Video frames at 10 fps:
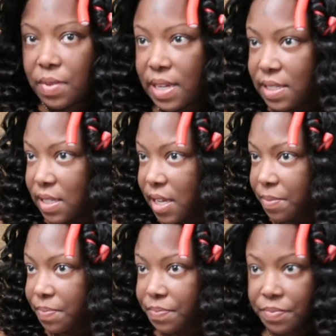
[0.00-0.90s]
That's
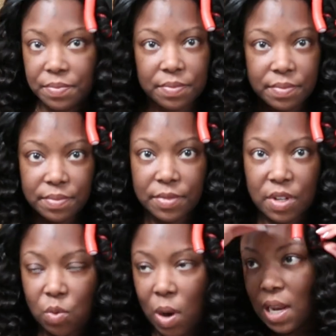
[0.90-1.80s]
it
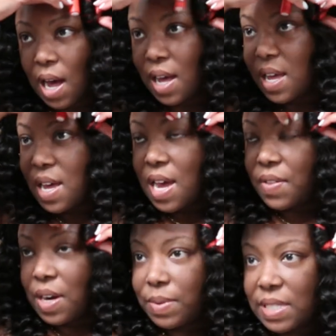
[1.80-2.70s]
voila
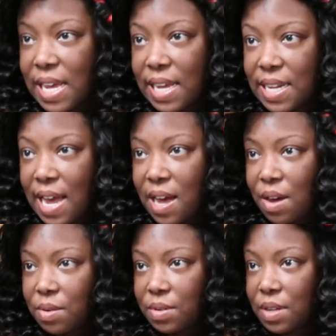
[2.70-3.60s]
then I would take it
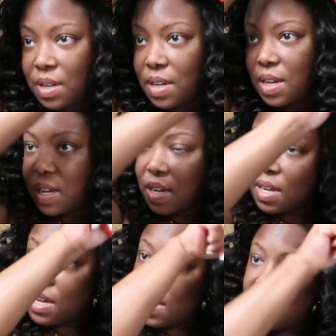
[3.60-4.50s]
down
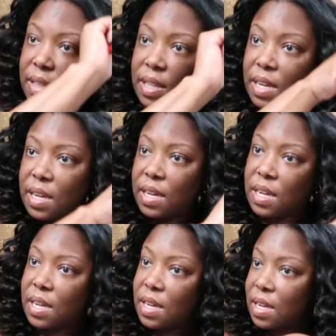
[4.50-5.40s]
and
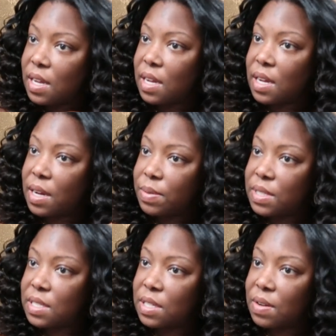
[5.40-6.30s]
then I would
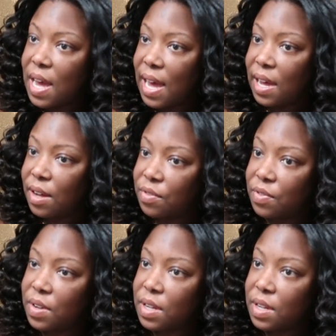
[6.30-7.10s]
still have